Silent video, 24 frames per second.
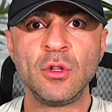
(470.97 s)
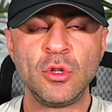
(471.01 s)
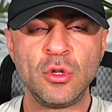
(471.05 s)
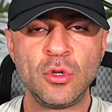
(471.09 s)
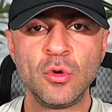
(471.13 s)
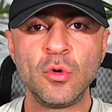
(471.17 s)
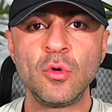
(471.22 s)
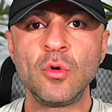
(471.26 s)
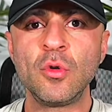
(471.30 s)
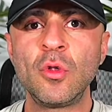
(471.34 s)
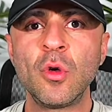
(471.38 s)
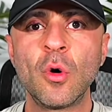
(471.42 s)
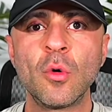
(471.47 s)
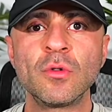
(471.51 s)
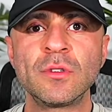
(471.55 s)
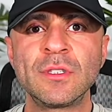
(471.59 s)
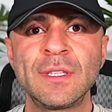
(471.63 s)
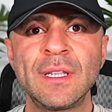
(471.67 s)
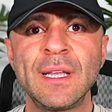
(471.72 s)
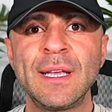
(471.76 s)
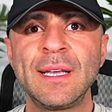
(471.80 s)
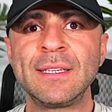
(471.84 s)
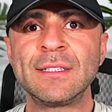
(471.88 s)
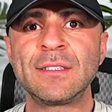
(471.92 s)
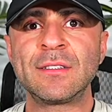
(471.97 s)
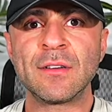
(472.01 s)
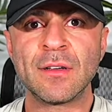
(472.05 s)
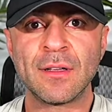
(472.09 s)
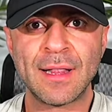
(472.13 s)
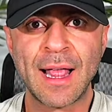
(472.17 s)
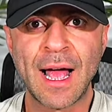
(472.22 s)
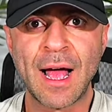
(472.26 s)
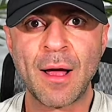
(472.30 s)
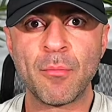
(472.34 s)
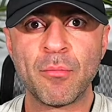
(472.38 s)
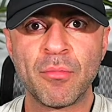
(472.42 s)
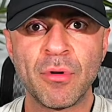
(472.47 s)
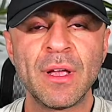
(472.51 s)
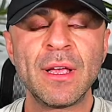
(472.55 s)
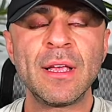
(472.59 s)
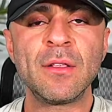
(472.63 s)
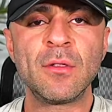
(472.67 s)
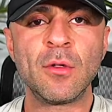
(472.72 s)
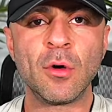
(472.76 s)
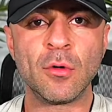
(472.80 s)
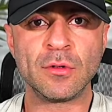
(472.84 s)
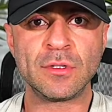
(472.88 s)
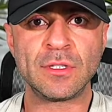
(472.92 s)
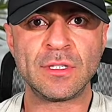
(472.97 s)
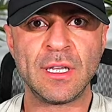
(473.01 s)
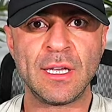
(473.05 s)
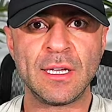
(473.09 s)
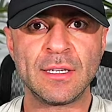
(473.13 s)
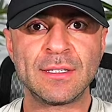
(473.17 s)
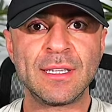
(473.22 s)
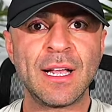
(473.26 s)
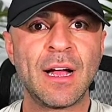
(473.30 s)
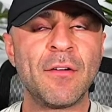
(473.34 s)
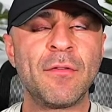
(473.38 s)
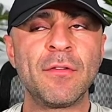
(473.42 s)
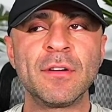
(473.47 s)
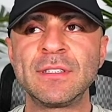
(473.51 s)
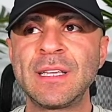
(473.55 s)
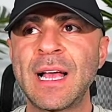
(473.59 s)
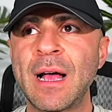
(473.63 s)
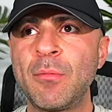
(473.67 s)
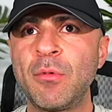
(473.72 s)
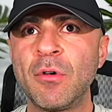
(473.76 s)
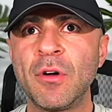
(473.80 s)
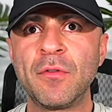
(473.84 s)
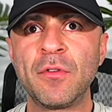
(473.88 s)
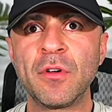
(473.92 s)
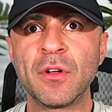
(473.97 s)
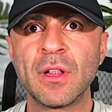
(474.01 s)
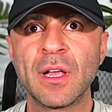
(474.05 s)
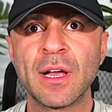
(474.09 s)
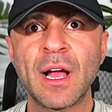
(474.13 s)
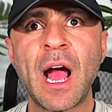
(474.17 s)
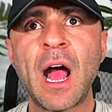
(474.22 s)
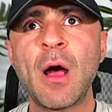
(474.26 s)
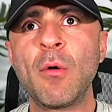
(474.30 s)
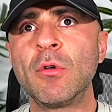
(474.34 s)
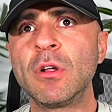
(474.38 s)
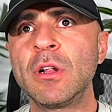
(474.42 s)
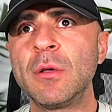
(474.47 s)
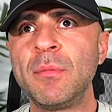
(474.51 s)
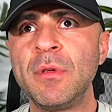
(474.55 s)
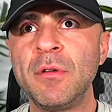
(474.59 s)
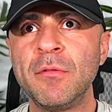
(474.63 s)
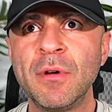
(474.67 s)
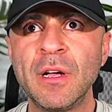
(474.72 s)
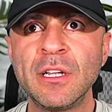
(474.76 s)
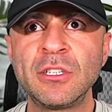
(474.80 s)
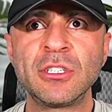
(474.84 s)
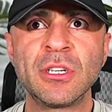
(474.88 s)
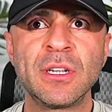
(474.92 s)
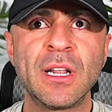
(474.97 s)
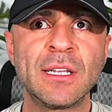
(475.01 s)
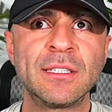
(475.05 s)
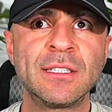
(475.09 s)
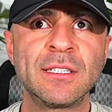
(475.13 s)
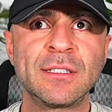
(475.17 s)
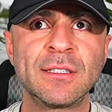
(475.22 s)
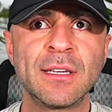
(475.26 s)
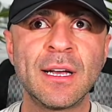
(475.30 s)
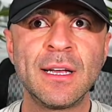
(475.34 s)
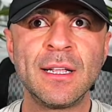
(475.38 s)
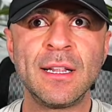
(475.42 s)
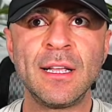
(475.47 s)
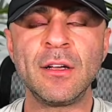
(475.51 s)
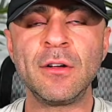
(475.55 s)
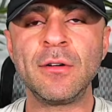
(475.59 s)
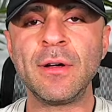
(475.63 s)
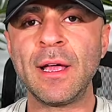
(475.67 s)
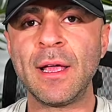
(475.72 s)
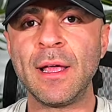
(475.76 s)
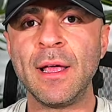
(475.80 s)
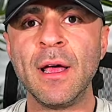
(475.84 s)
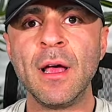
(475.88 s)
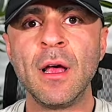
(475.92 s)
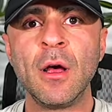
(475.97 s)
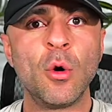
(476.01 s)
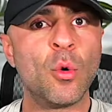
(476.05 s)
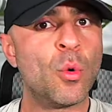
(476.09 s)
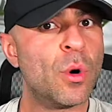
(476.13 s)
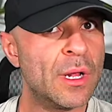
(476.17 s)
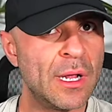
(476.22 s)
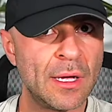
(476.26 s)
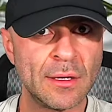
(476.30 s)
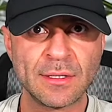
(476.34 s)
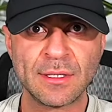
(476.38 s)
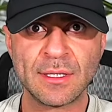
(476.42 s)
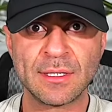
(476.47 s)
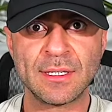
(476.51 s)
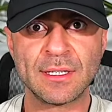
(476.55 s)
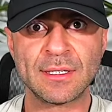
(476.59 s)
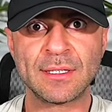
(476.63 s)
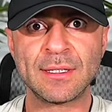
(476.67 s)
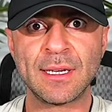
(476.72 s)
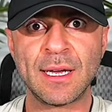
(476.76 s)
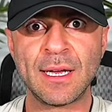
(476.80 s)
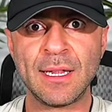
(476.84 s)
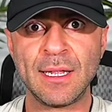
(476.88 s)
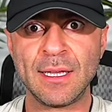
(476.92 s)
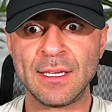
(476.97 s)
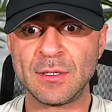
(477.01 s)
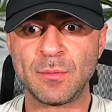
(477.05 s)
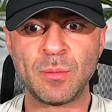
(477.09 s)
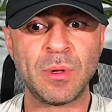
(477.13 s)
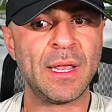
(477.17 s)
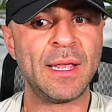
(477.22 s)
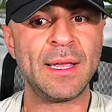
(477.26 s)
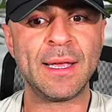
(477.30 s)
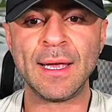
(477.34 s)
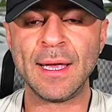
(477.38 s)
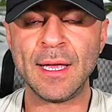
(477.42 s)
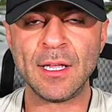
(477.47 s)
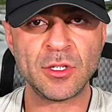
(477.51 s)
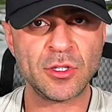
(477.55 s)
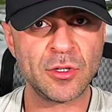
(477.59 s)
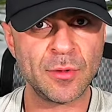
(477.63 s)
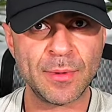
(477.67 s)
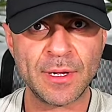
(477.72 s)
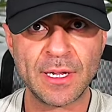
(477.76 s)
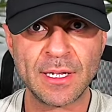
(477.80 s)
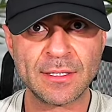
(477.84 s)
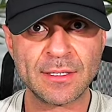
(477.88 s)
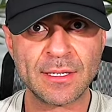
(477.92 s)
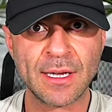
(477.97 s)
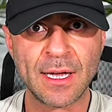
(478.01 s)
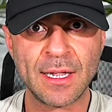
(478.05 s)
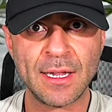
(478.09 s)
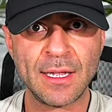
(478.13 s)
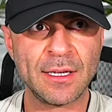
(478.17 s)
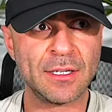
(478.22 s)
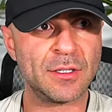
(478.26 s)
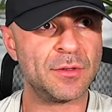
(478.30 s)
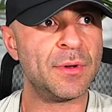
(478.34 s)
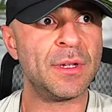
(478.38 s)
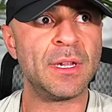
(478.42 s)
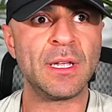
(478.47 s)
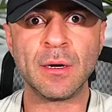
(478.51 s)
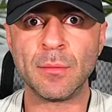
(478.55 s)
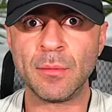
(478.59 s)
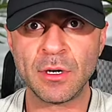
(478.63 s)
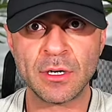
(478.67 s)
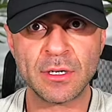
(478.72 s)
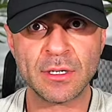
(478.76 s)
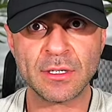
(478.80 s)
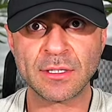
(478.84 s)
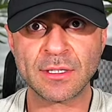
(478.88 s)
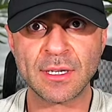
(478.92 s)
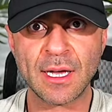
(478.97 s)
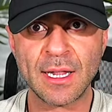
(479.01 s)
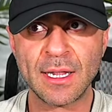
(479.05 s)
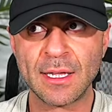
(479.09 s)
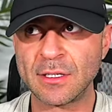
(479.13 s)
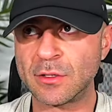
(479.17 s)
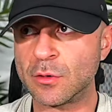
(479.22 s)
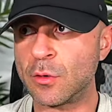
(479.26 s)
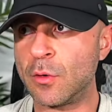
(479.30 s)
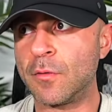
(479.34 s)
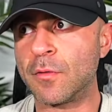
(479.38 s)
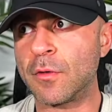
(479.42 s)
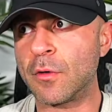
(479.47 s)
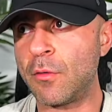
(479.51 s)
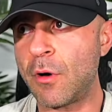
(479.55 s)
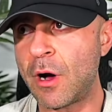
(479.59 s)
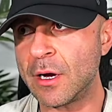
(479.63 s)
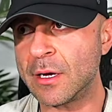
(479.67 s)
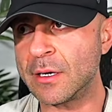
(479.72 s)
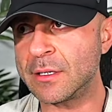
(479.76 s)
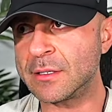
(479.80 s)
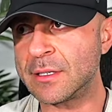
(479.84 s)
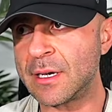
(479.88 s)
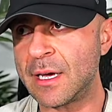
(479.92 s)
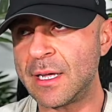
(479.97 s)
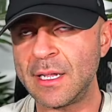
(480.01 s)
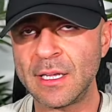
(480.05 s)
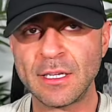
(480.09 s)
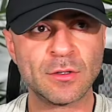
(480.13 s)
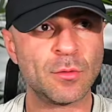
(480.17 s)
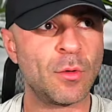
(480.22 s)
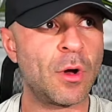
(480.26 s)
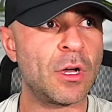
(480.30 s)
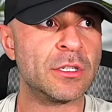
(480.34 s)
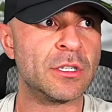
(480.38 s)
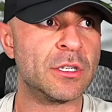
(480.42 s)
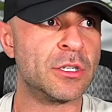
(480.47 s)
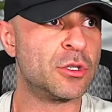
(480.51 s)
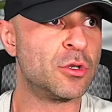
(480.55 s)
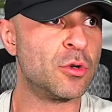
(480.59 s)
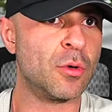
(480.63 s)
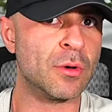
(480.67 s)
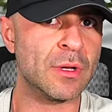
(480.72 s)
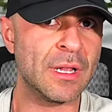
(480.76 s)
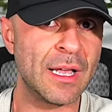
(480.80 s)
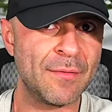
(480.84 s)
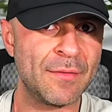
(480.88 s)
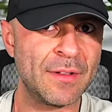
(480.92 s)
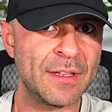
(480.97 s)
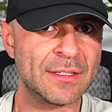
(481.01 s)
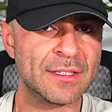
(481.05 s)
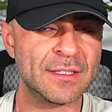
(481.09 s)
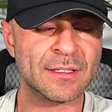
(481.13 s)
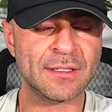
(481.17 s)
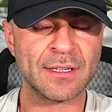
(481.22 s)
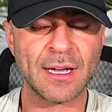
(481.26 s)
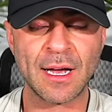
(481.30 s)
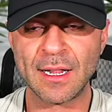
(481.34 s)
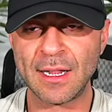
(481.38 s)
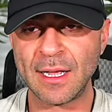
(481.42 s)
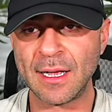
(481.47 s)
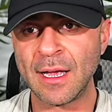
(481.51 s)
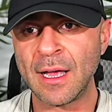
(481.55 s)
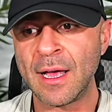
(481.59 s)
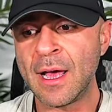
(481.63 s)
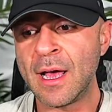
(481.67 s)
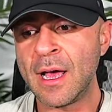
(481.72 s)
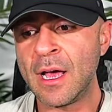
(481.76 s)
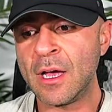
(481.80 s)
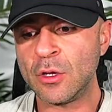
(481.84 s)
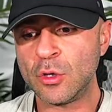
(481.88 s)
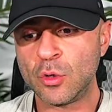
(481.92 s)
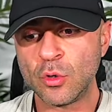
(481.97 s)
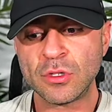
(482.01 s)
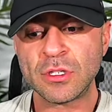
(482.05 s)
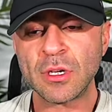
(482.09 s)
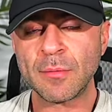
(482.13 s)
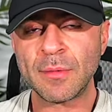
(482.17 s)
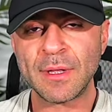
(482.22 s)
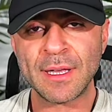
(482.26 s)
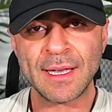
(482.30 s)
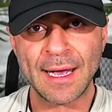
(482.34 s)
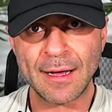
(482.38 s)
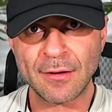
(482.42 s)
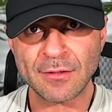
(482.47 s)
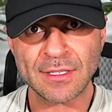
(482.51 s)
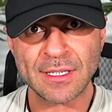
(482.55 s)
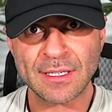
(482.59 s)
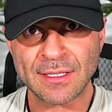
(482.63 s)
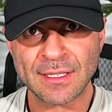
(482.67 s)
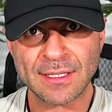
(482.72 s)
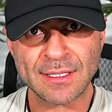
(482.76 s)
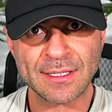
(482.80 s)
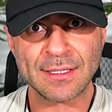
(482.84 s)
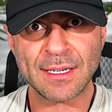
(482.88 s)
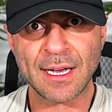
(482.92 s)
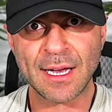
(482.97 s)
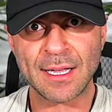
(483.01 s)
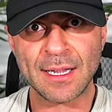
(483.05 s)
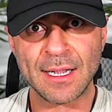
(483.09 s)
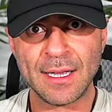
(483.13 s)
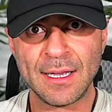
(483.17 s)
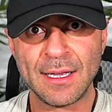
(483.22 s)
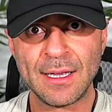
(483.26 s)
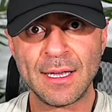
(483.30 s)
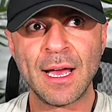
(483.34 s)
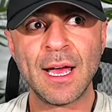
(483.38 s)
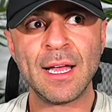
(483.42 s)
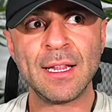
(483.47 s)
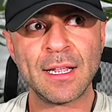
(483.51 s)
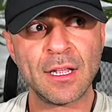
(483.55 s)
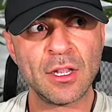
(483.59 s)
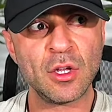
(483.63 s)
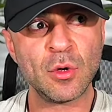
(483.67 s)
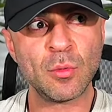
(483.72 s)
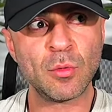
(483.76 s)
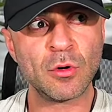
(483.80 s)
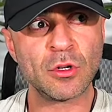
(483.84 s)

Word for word: do those things that bring you those things. Now, for example, if you're like, I want to be rich and that's exciting, great. What else is exciting? Is playing an instrument exciting? Is reading a book exciting? Is going for a walk exciting? Is watching a show on Netflix exciting? Do something else that's exciting, and then you